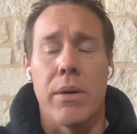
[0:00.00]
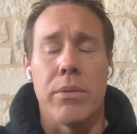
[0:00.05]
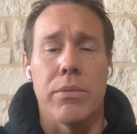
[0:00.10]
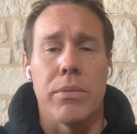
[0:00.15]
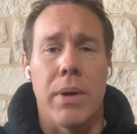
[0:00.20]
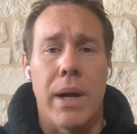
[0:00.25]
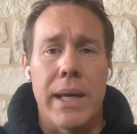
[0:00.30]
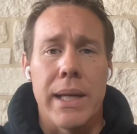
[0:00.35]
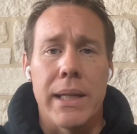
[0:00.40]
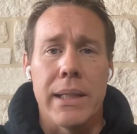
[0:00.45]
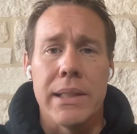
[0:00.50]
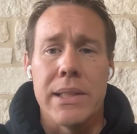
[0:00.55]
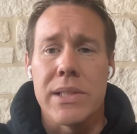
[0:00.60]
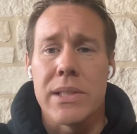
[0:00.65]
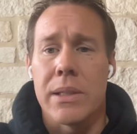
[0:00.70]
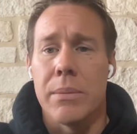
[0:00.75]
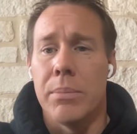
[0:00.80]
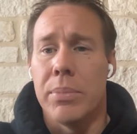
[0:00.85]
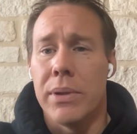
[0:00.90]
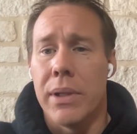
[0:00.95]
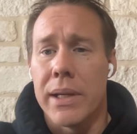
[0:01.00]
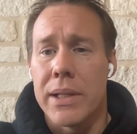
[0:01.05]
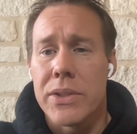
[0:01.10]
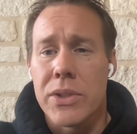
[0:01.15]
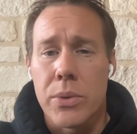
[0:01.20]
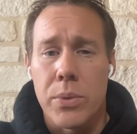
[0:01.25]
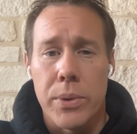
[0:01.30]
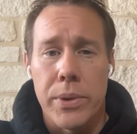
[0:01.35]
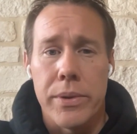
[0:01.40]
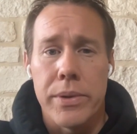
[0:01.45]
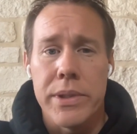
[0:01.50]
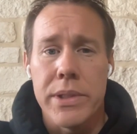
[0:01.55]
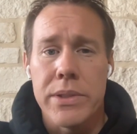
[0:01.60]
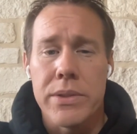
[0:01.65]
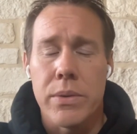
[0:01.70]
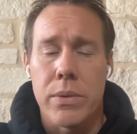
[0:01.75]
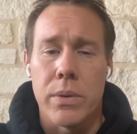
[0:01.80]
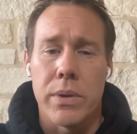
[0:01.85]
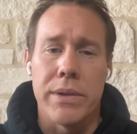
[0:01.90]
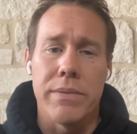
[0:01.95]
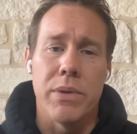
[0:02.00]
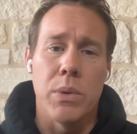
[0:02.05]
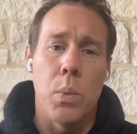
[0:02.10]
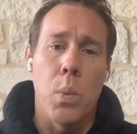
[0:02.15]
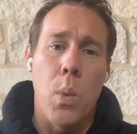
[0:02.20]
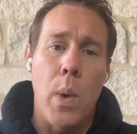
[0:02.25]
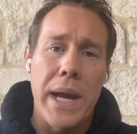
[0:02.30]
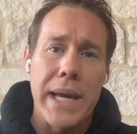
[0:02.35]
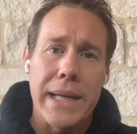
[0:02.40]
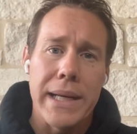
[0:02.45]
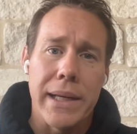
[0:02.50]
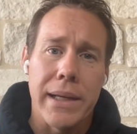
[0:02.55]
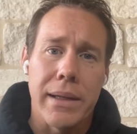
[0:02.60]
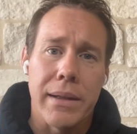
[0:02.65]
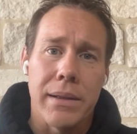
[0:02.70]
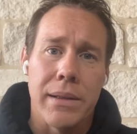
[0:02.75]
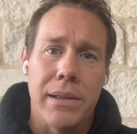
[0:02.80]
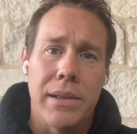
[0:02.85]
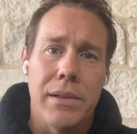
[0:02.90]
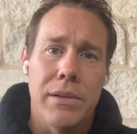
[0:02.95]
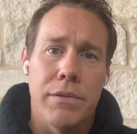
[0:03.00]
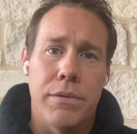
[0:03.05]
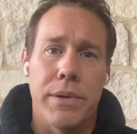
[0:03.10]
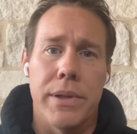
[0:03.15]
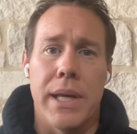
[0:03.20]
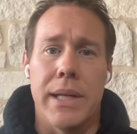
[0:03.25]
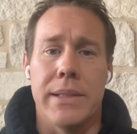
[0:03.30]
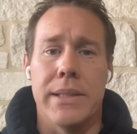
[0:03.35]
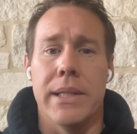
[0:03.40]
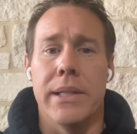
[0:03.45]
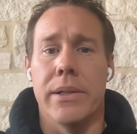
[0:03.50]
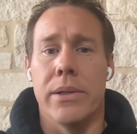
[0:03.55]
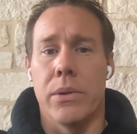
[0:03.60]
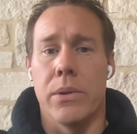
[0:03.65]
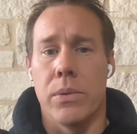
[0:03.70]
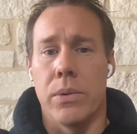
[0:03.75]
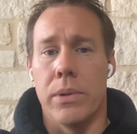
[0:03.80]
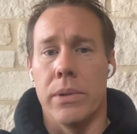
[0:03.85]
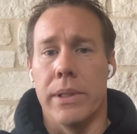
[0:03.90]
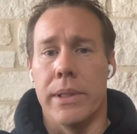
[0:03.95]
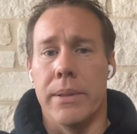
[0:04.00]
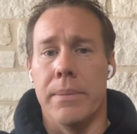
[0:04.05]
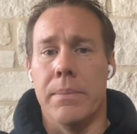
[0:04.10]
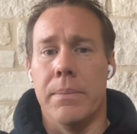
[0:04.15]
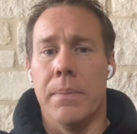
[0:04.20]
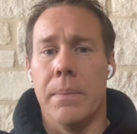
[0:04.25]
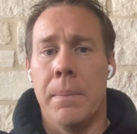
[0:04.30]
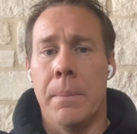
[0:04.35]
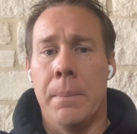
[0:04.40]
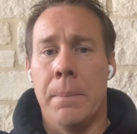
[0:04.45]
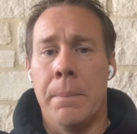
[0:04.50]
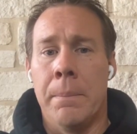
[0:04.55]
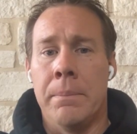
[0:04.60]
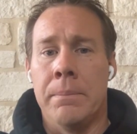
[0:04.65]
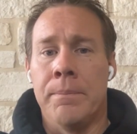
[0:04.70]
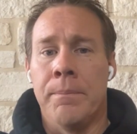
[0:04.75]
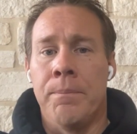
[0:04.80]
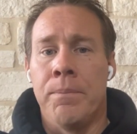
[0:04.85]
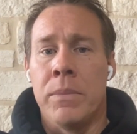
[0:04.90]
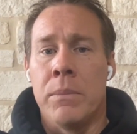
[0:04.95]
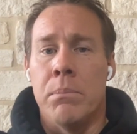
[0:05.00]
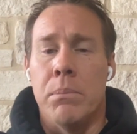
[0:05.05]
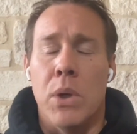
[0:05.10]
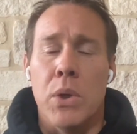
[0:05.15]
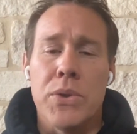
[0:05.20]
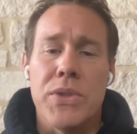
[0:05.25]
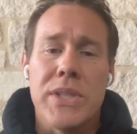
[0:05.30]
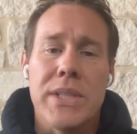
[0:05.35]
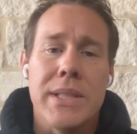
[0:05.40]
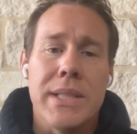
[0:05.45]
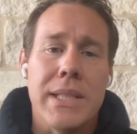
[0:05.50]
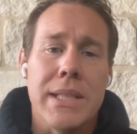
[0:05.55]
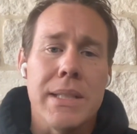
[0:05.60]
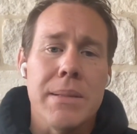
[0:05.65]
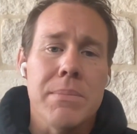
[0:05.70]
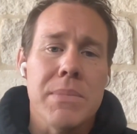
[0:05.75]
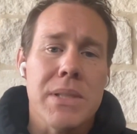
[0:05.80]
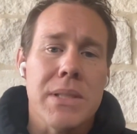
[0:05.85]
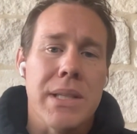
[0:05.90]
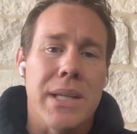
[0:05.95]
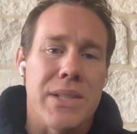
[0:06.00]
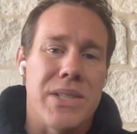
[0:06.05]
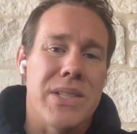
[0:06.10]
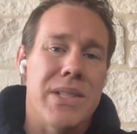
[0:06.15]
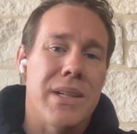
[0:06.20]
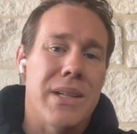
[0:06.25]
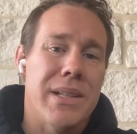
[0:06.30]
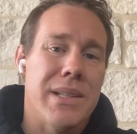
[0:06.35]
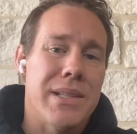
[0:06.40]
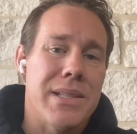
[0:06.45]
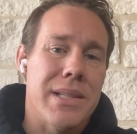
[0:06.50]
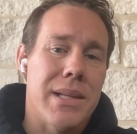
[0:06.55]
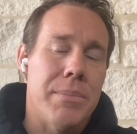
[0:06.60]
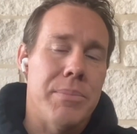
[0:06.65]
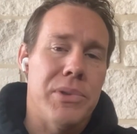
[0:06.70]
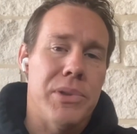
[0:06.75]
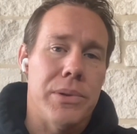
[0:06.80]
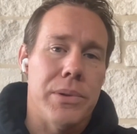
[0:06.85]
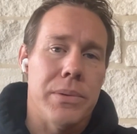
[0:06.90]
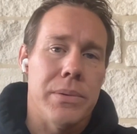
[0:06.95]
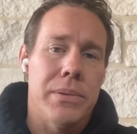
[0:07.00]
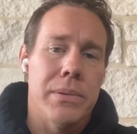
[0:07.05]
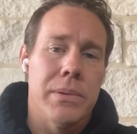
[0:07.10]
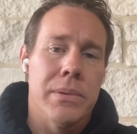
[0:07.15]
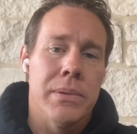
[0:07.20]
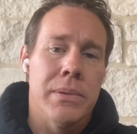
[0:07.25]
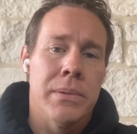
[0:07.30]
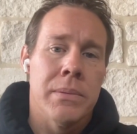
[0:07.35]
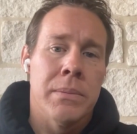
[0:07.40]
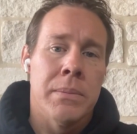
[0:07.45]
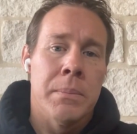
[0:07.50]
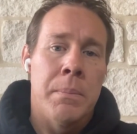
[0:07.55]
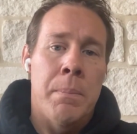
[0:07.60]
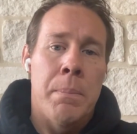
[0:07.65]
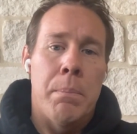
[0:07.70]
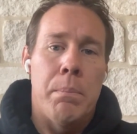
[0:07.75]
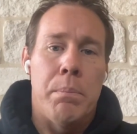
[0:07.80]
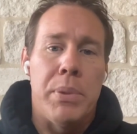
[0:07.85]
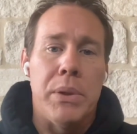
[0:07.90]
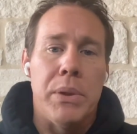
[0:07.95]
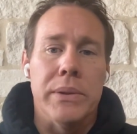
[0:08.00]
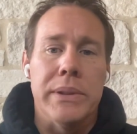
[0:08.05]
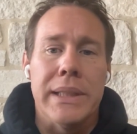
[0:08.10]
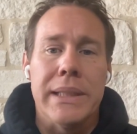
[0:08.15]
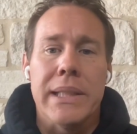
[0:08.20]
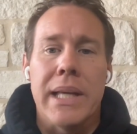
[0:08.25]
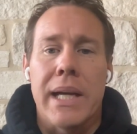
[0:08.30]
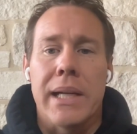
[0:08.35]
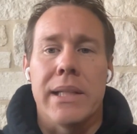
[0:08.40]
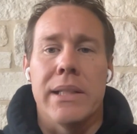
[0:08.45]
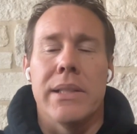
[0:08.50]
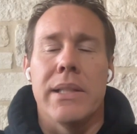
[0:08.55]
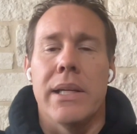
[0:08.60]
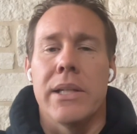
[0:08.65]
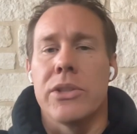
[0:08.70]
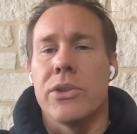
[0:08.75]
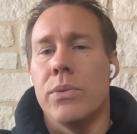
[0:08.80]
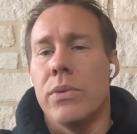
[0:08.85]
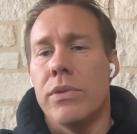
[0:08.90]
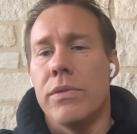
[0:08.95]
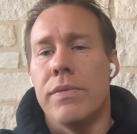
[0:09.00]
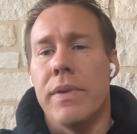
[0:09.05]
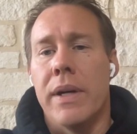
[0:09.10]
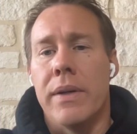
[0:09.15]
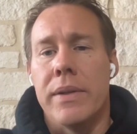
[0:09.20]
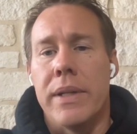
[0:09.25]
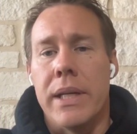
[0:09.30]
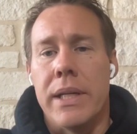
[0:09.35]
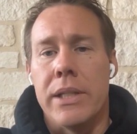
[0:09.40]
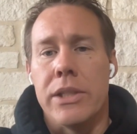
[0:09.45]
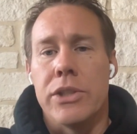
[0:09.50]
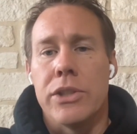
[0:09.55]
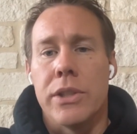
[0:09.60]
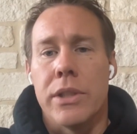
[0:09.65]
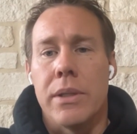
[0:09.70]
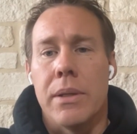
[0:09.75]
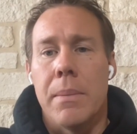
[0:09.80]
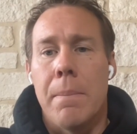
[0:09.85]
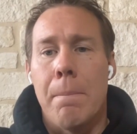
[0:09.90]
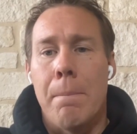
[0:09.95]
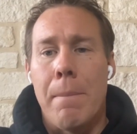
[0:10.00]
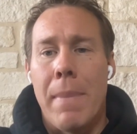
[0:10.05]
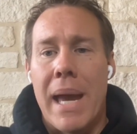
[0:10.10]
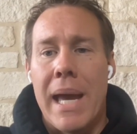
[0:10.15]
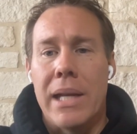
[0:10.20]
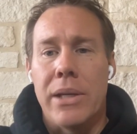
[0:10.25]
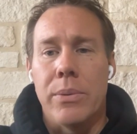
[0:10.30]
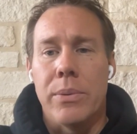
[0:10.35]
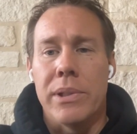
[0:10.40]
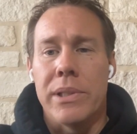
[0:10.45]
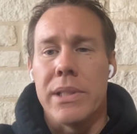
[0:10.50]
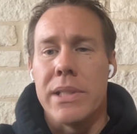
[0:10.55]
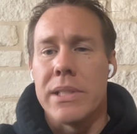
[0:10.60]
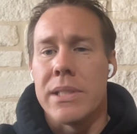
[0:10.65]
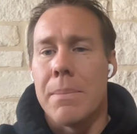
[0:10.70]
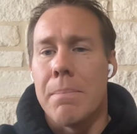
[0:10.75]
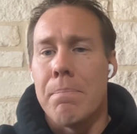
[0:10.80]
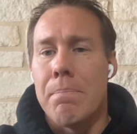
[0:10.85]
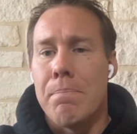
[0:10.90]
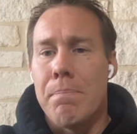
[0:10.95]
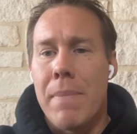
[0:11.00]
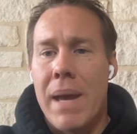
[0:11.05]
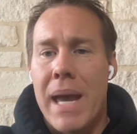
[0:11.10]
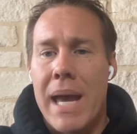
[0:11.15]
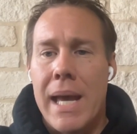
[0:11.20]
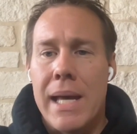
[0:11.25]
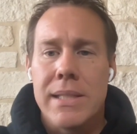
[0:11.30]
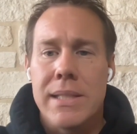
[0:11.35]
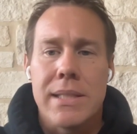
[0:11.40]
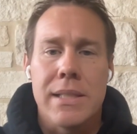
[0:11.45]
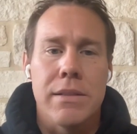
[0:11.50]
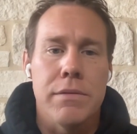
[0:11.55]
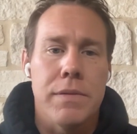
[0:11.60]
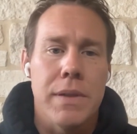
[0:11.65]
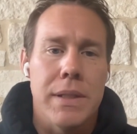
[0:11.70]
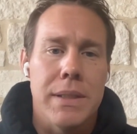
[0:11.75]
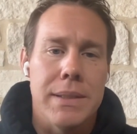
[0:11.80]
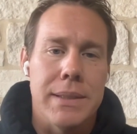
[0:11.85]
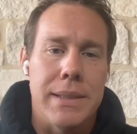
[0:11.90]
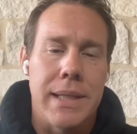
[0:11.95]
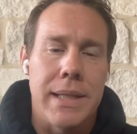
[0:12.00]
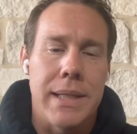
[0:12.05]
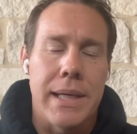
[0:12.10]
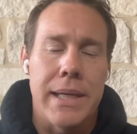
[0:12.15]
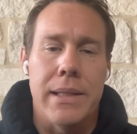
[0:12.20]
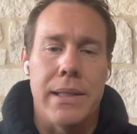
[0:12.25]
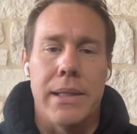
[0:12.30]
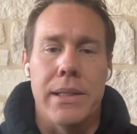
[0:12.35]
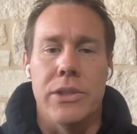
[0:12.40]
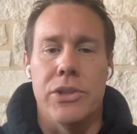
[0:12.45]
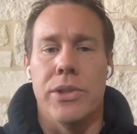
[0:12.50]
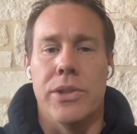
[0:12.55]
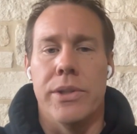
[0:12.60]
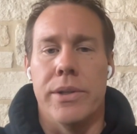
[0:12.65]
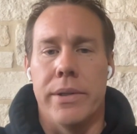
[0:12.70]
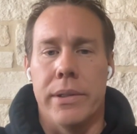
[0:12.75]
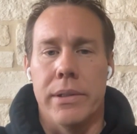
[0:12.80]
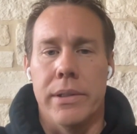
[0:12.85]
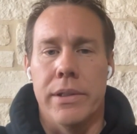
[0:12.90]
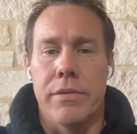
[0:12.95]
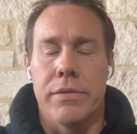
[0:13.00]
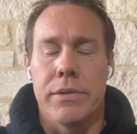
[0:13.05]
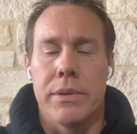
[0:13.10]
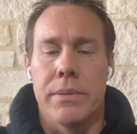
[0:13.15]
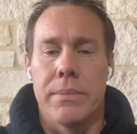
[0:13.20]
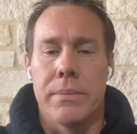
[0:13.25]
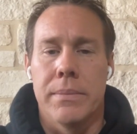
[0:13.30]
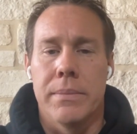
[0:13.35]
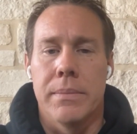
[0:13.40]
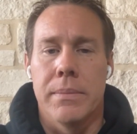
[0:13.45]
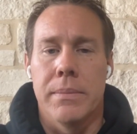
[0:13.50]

without writing these complex queries or even waiting for that data to correlate. Most teams get stuck in step two. Building that contextual foundation manually is a massive data engineering lift.